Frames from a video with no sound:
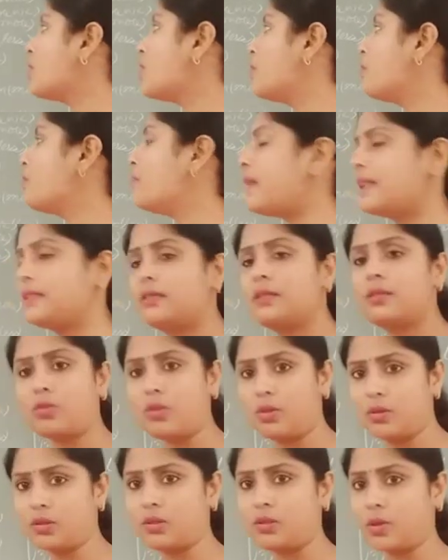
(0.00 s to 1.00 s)
basis
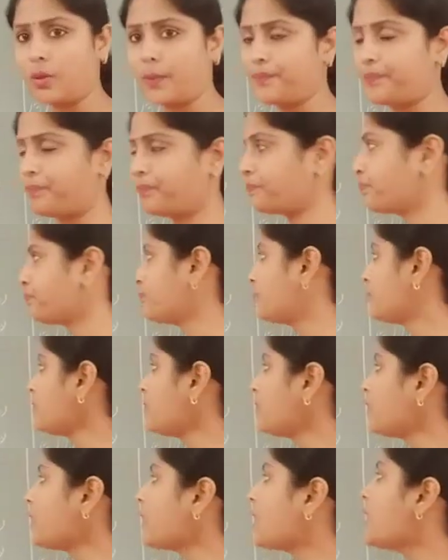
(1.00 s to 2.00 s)
also.
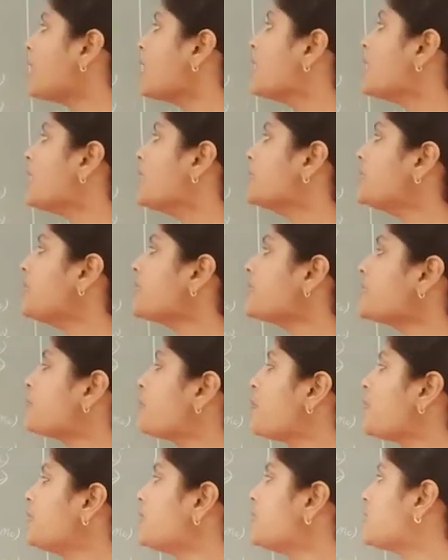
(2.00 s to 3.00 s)
Next
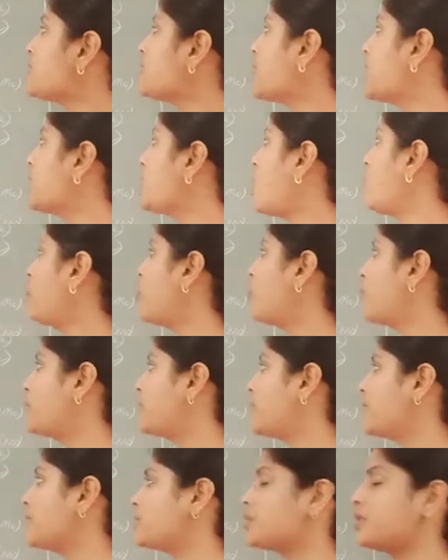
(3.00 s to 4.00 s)
one is scale of
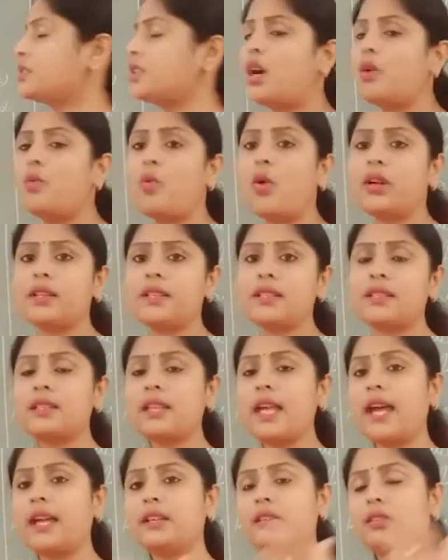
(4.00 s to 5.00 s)
operation. Now, what
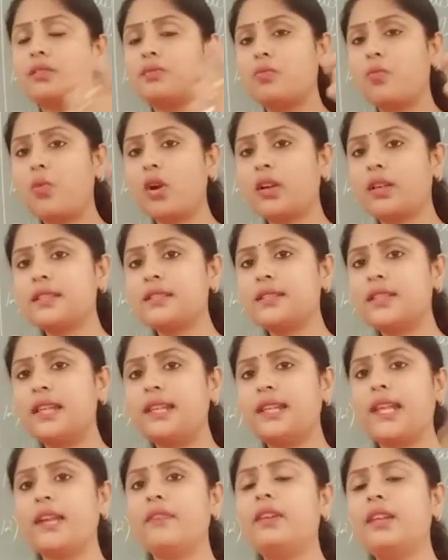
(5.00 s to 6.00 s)
is the
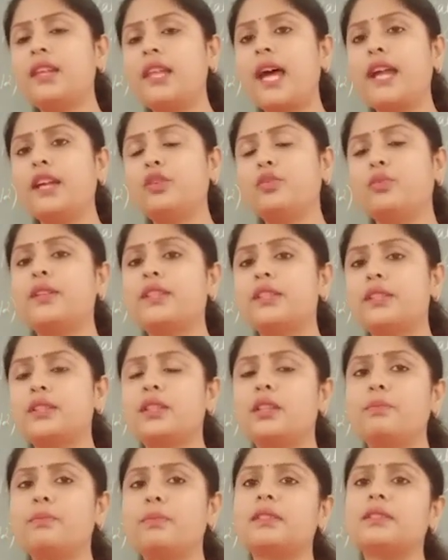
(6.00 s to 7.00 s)
level at which
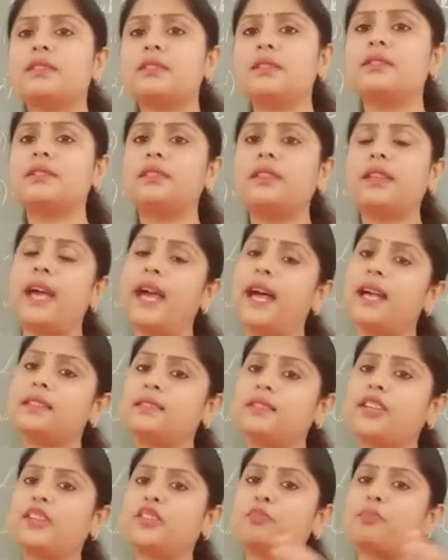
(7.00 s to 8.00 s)
the business
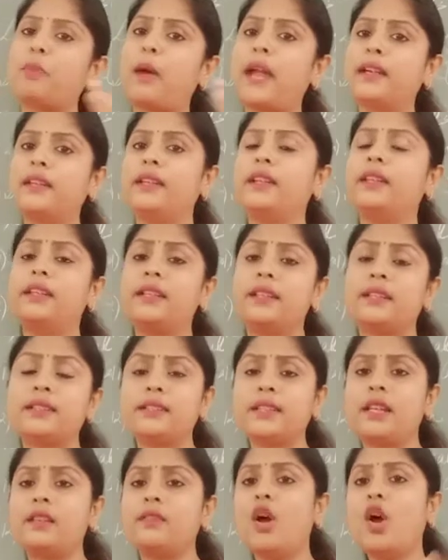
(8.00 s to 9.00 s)
has expanded
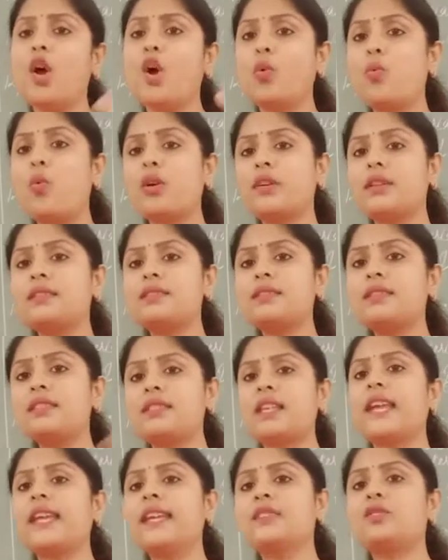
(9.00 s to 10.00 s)
itself? What is the
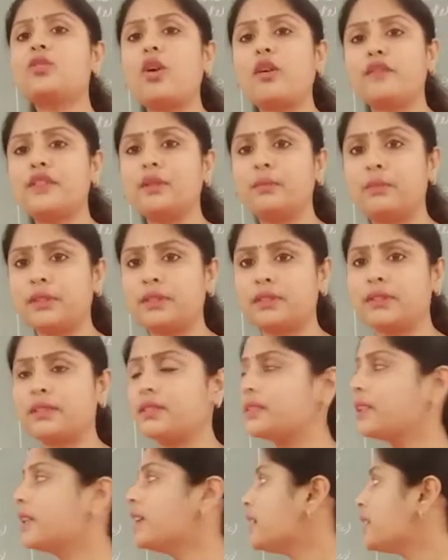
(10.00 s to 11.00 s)
size of the
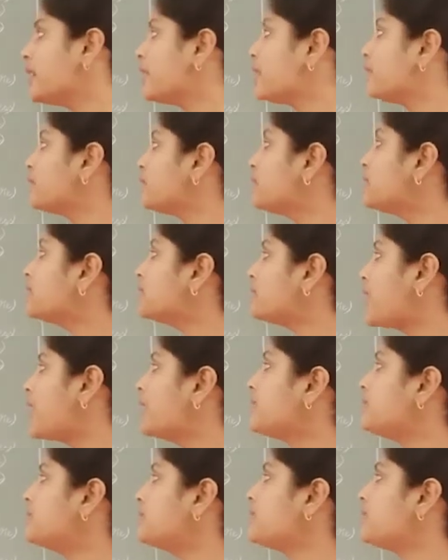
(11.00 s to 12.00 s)
business? If the
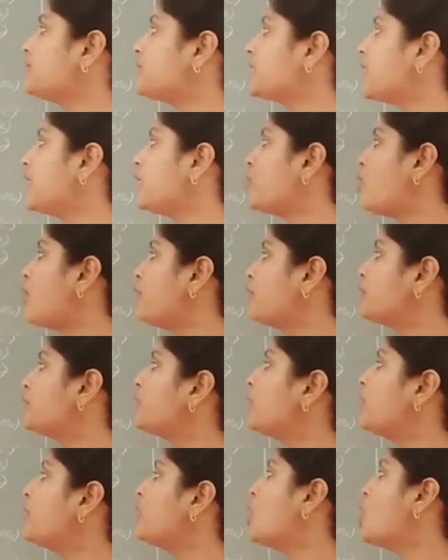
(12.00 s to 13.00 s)
size and scale of
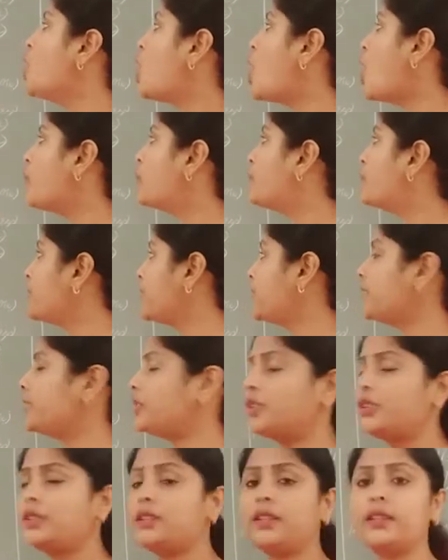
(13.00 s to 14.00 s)
the
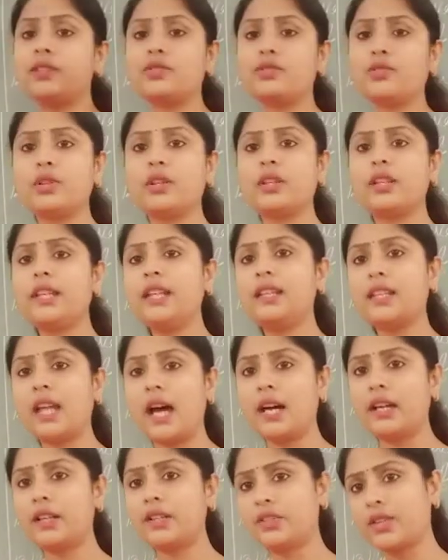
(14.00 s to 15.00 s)
operation is really
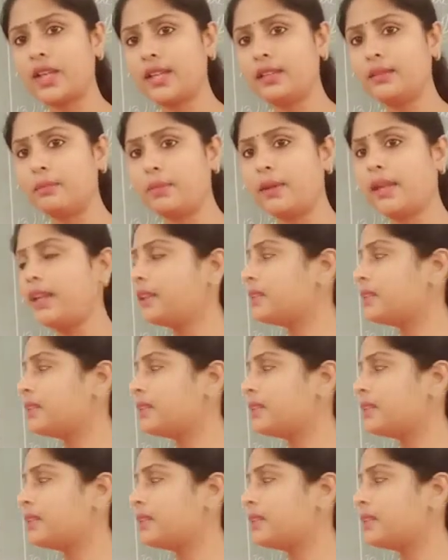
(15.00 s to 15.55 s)
large and big,